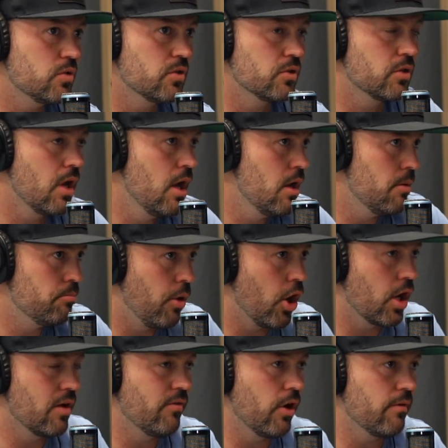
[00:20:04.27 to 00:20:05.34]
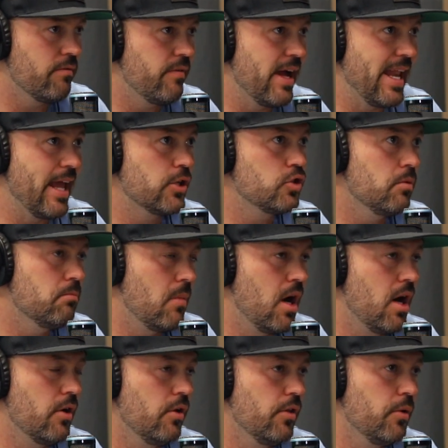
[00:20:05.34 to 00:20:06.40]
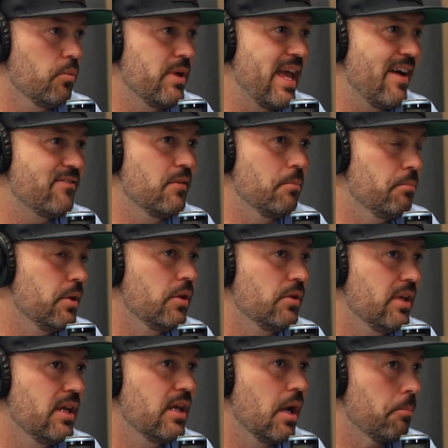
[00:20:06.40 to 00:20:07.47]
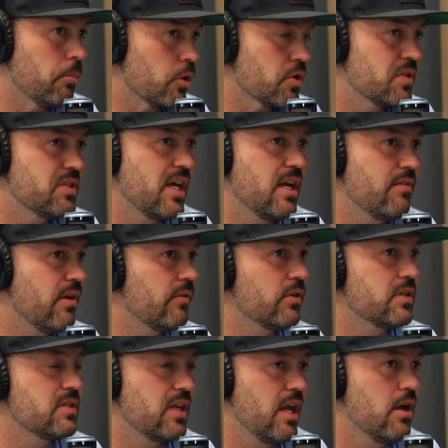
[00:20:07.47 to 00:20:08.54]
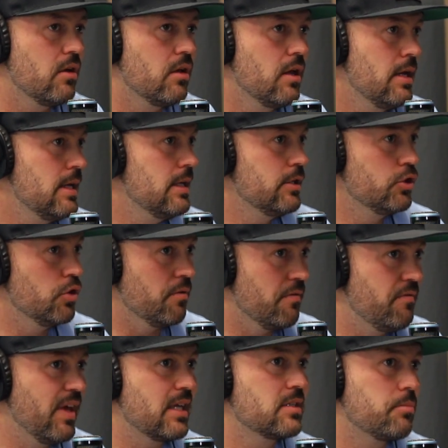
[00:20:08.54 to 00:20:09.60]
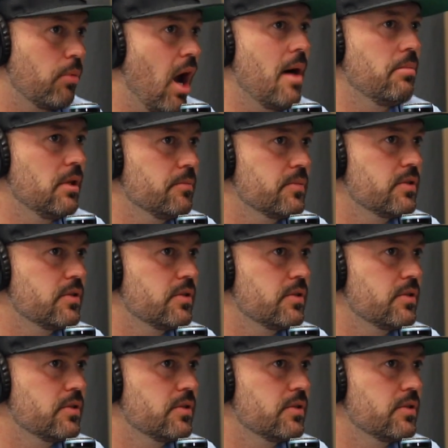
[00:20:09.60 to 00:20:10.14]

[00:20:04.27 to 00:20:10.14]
There's part of our financial model that we have to build in a % of every sale to fix problems.